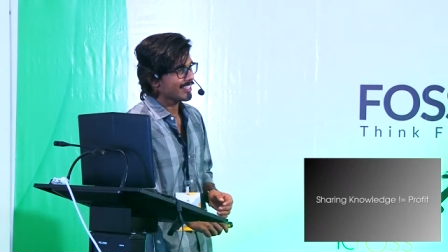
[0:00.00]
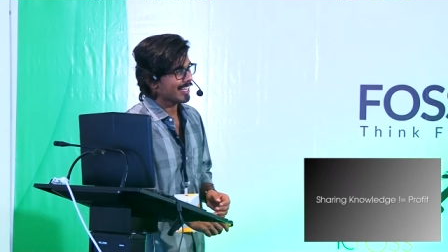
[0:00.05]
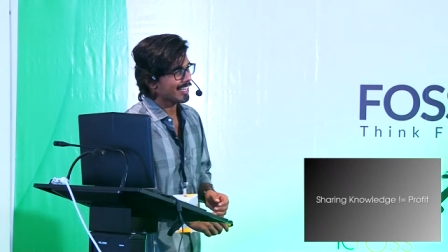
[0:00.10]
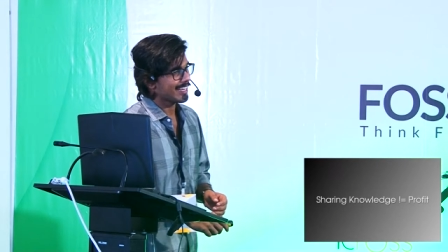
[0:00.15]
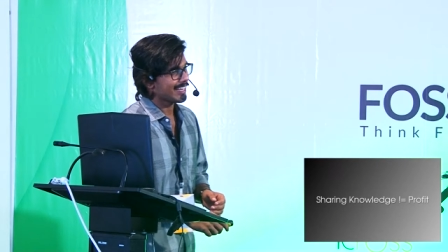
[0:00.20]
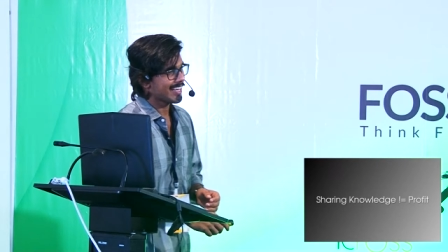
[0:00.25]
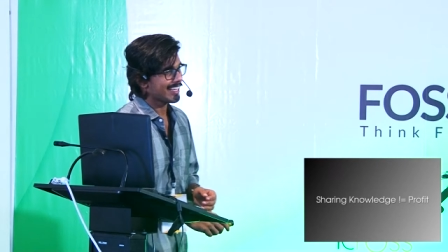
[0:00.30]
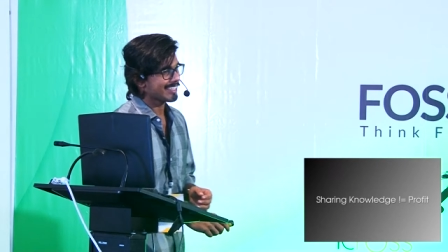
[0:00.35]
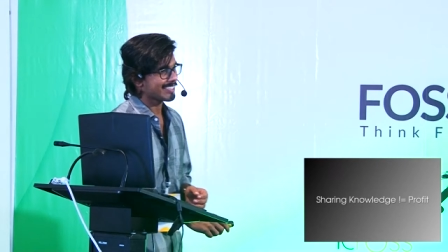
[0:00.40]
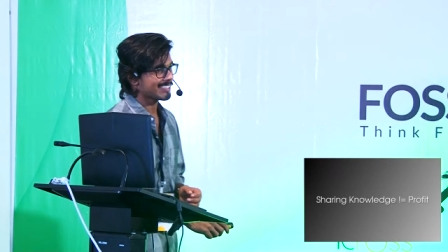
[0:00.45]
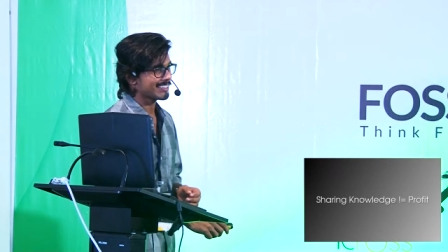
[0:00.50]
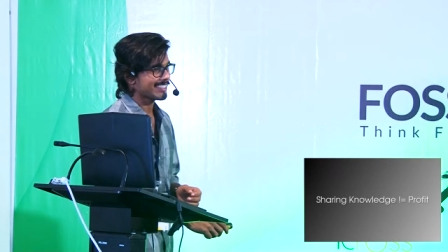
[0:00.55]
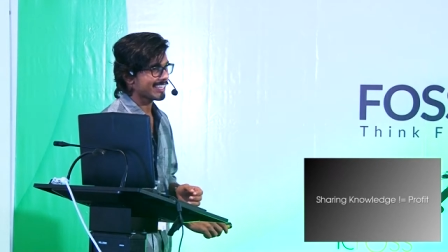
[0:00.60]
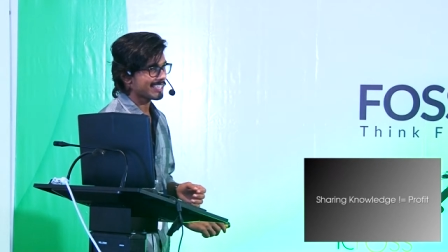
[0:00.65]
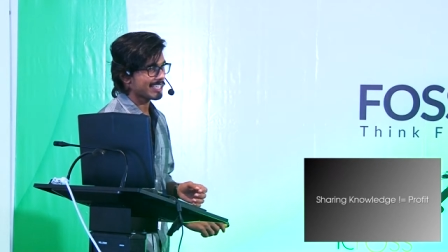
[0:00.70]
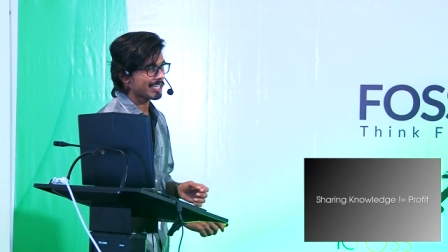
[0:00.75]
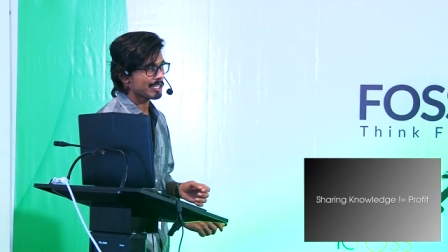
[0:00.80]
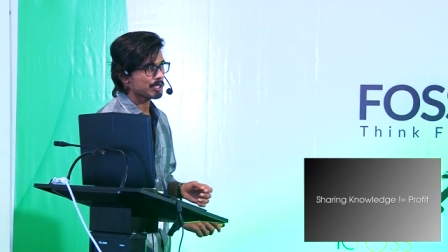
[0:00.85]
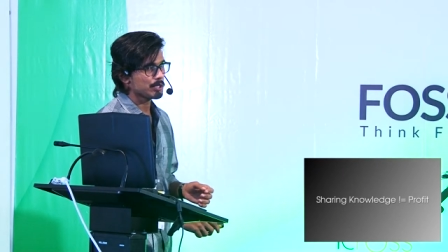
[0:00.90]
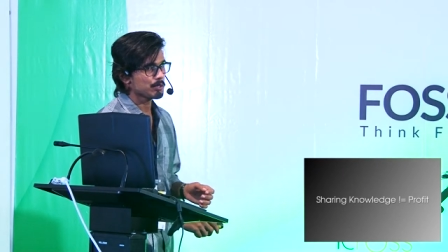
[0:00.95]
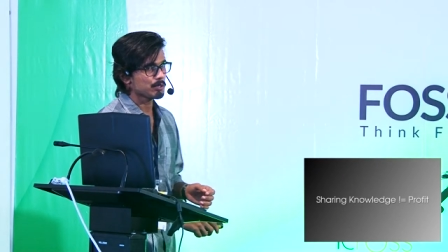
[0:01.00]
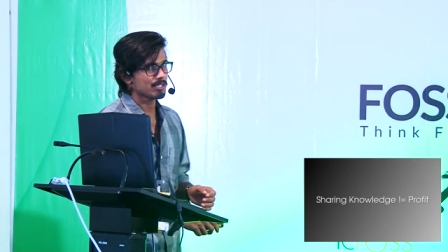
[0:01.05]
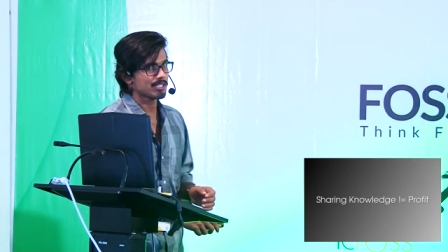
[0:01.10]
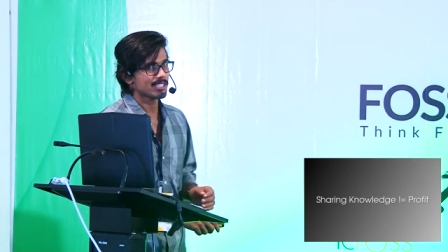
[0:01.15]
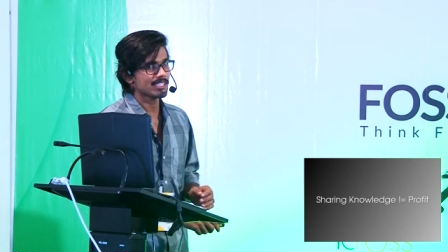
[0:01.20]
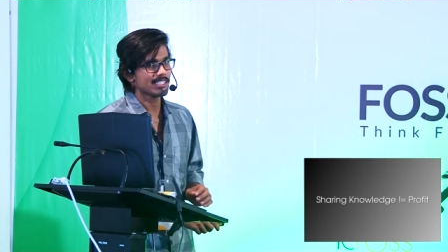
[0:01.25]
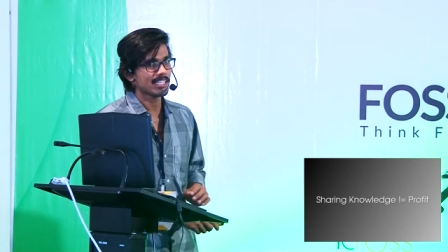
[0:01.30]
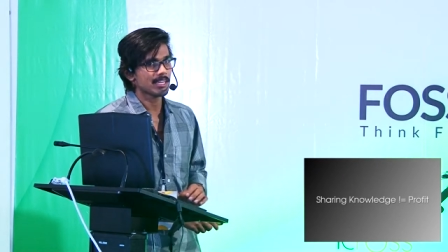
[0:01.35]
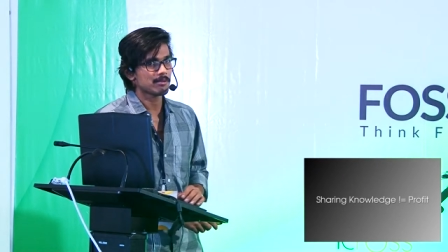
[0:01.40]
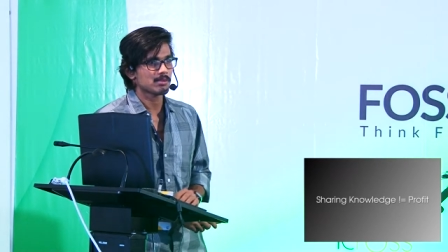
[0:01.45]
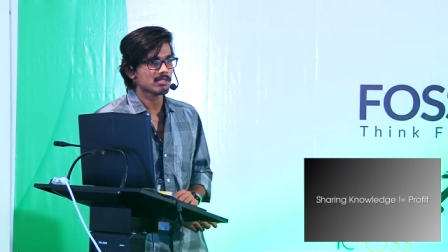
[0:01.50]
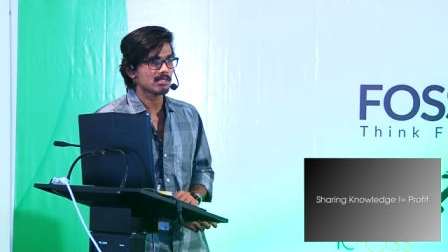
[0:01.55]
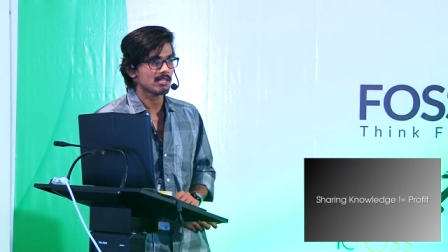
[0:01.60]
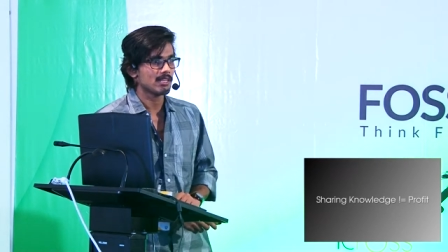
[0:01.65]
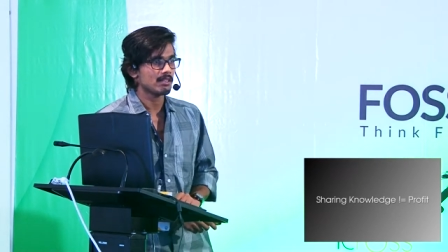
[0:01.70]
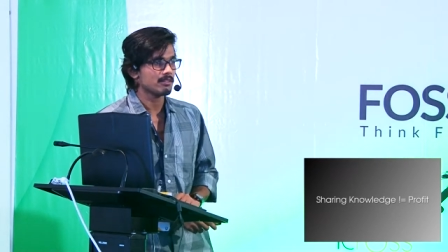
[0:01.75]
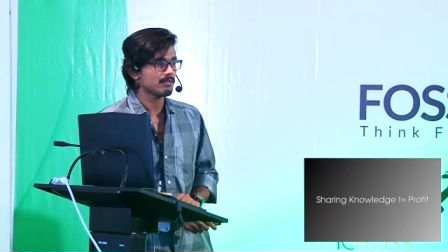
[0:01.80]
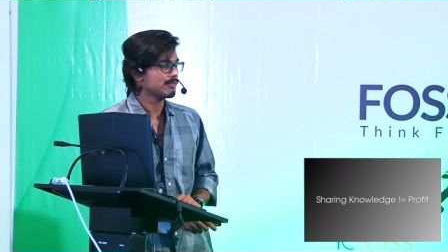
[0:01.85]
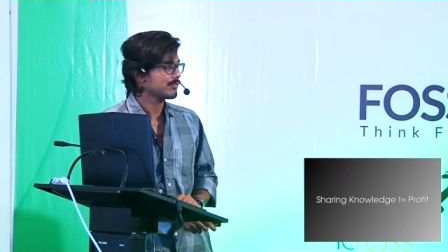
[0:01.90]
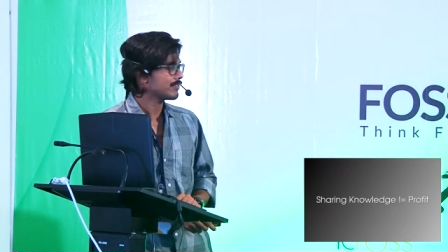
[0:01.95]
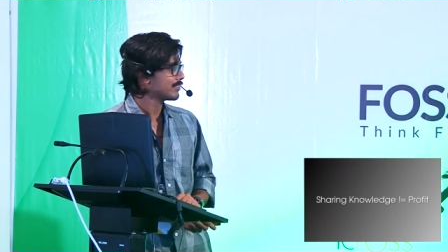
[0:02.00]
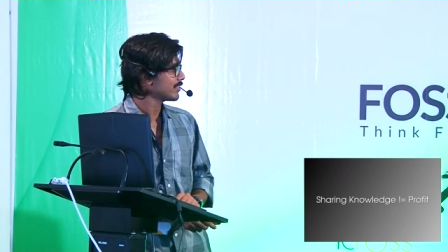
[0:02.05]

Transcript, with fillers: and later they can use it themselves